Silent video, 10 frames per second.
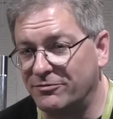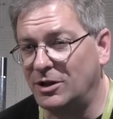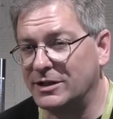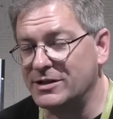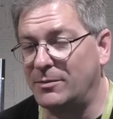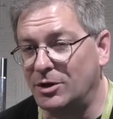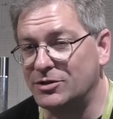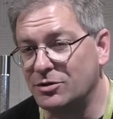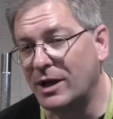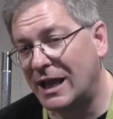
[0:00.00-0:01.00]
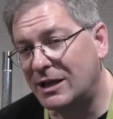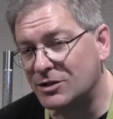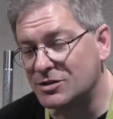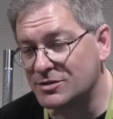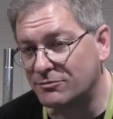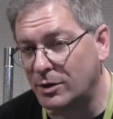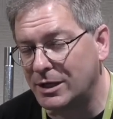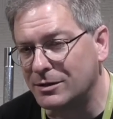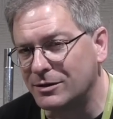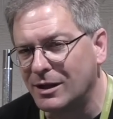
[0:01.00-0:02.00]
fully doubled to 8 inches of
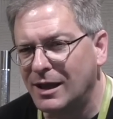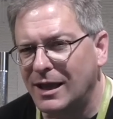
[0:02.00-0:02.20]
wind,